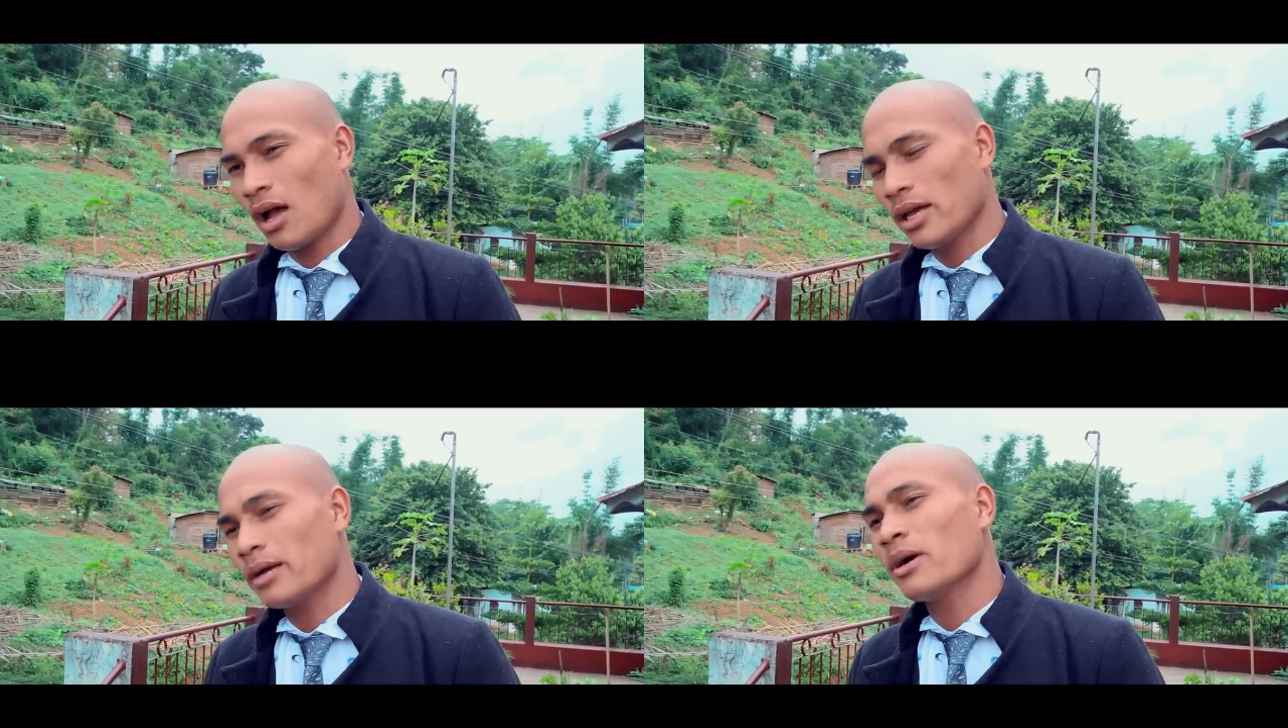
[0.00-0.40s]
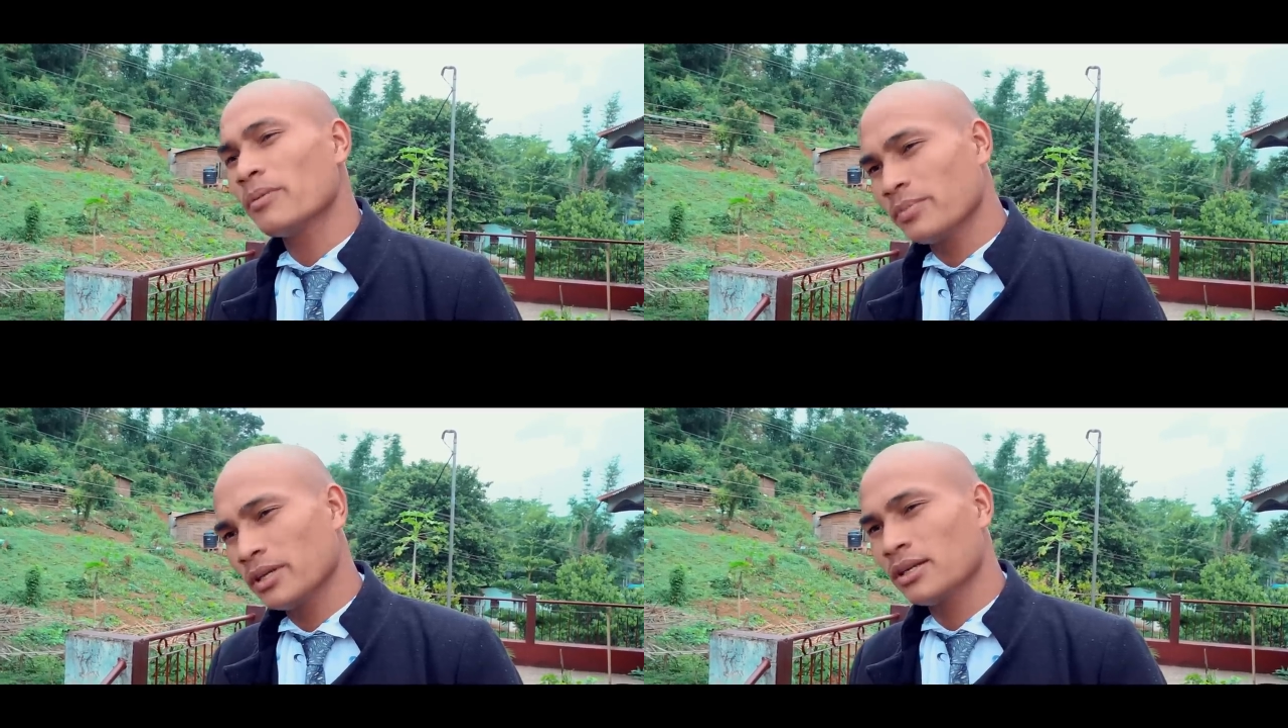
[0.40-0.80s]
I am
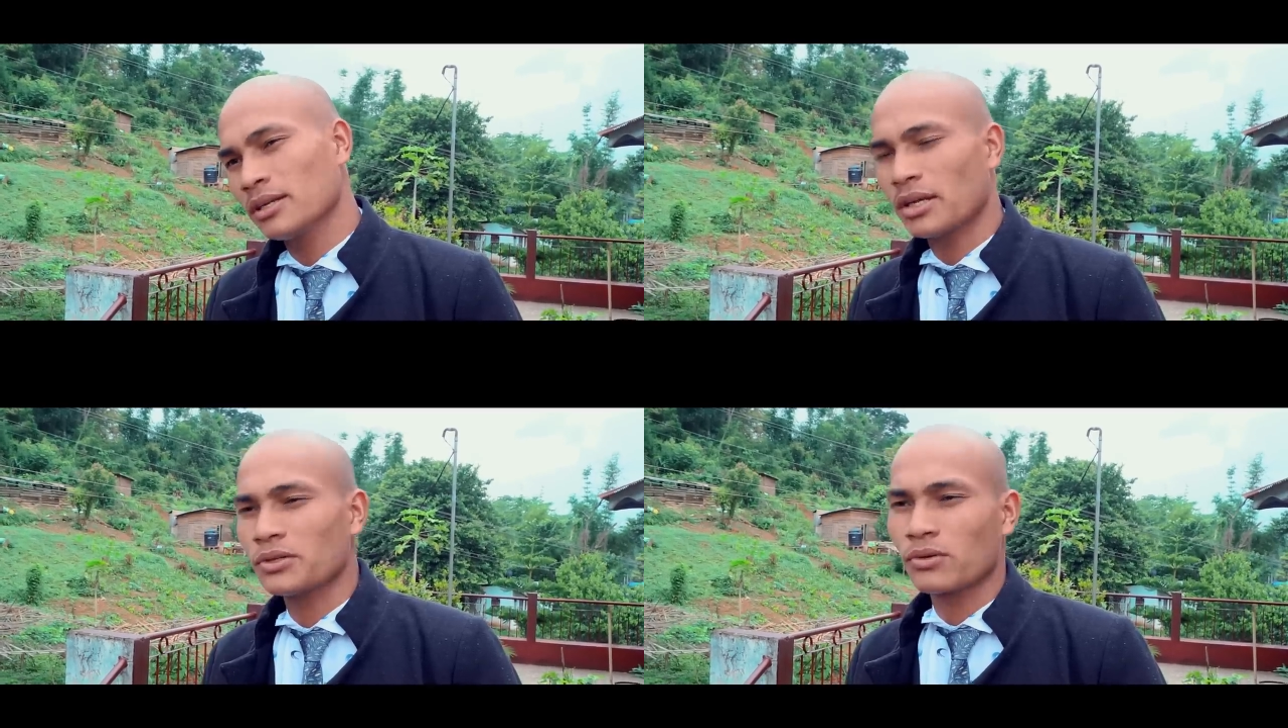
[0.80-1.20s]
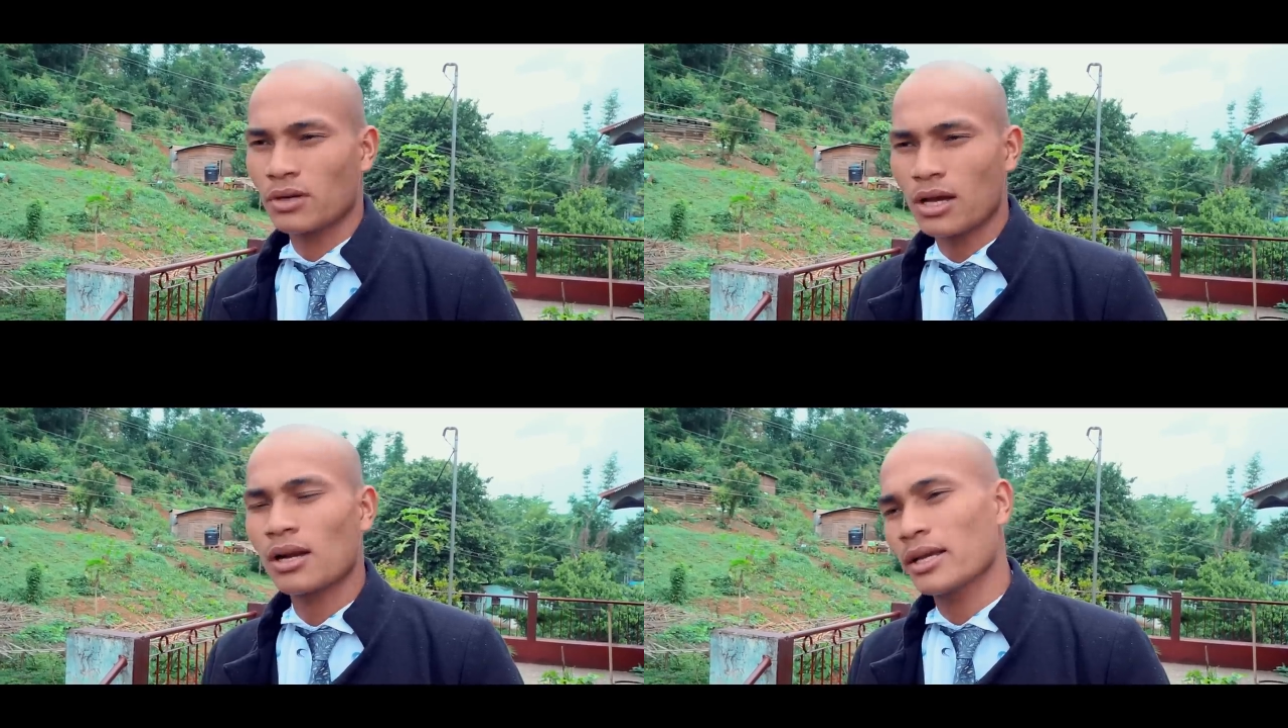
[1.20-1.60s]
happy that you
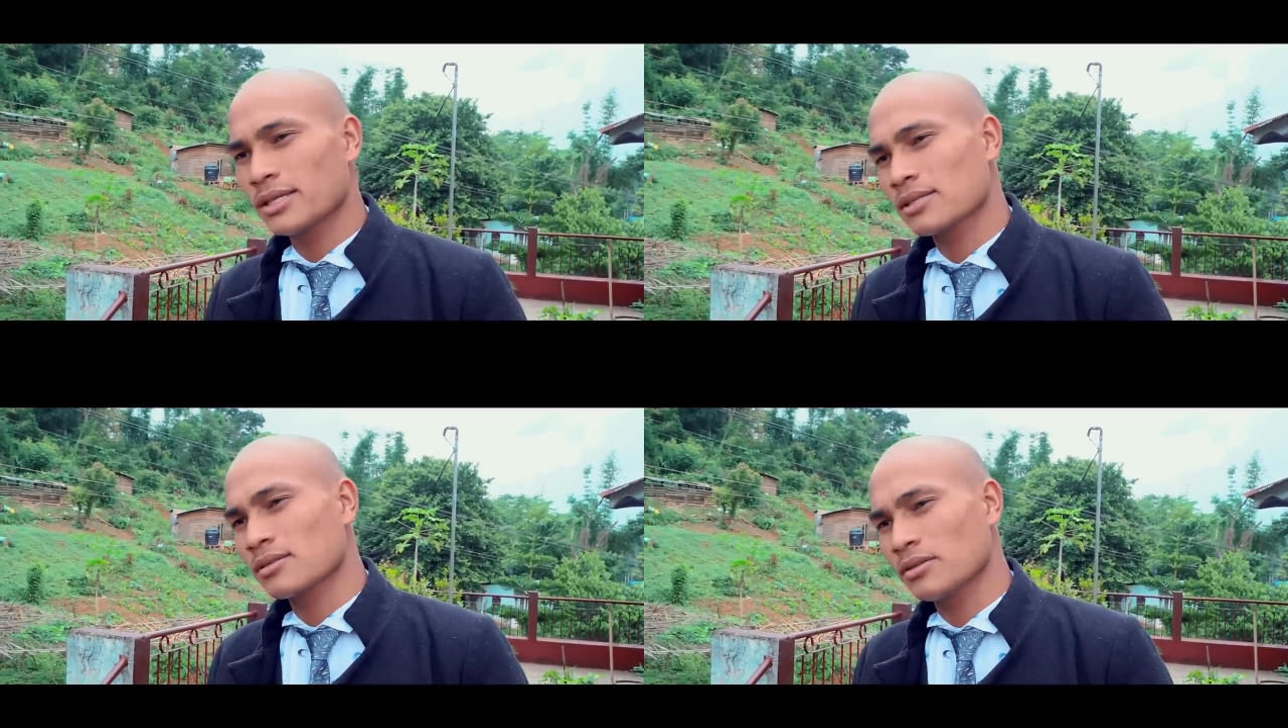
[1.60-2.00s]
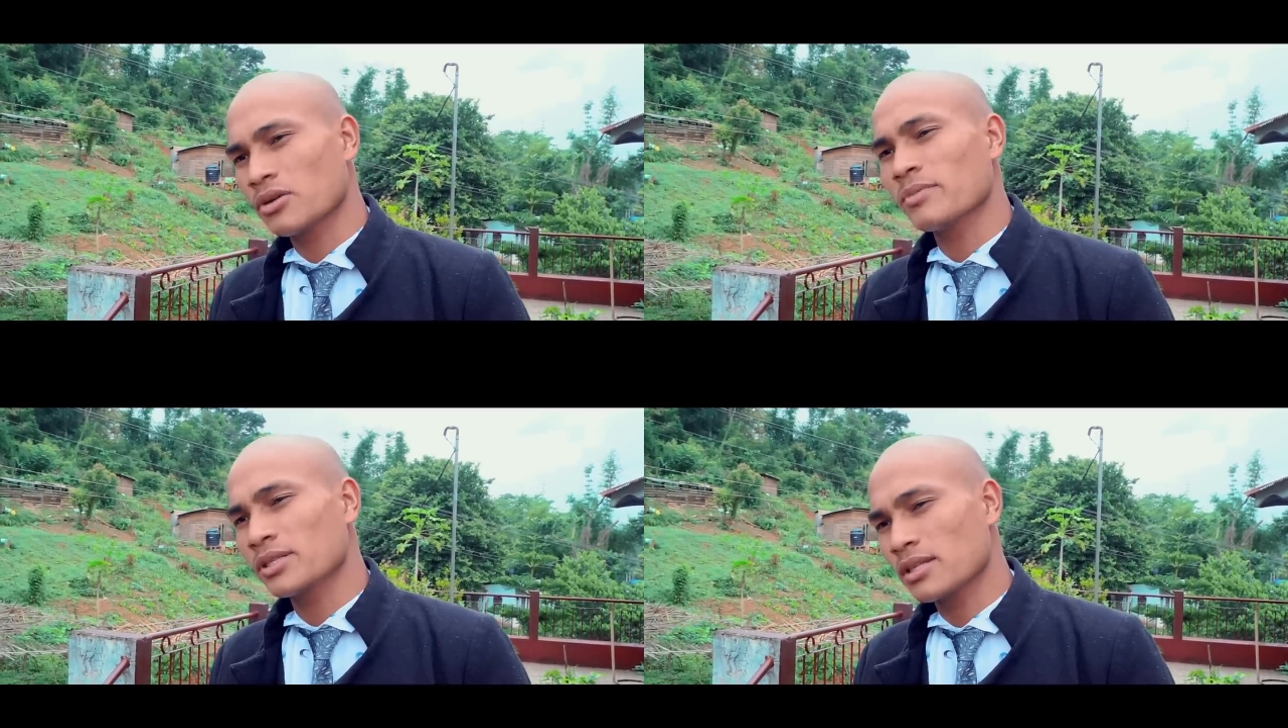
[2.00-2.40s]
realize
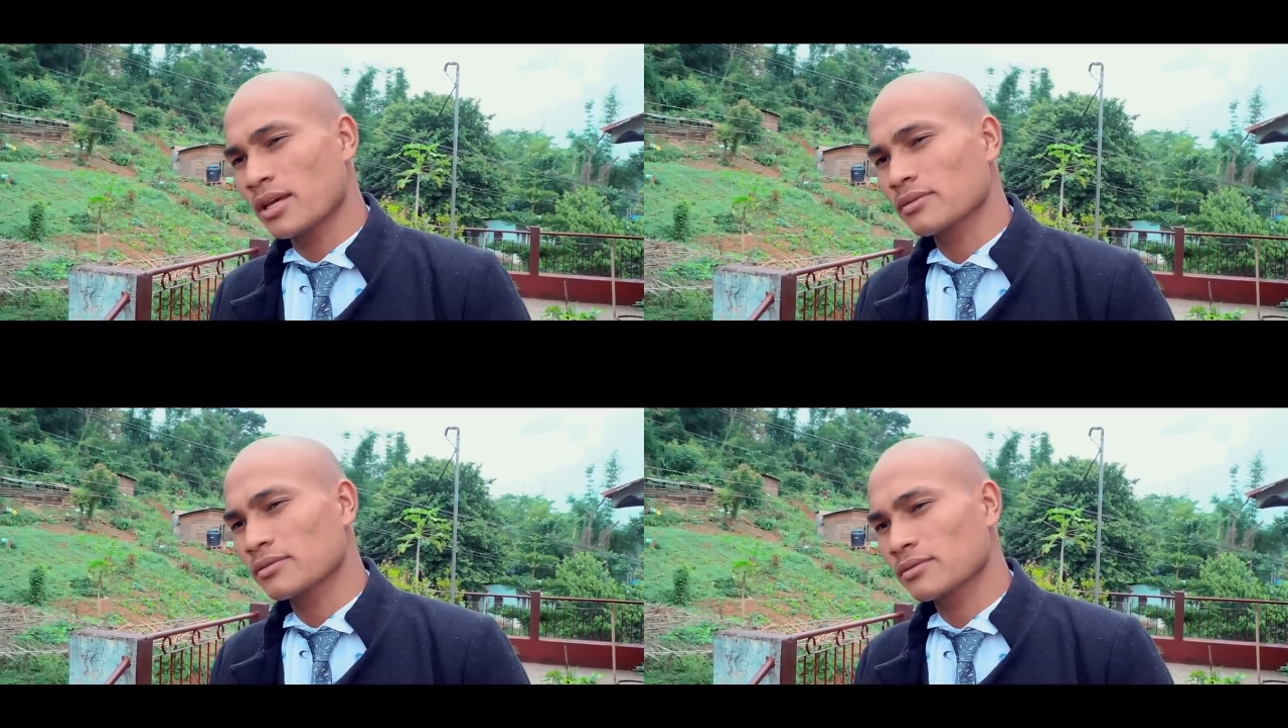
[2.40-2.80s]
your mistake.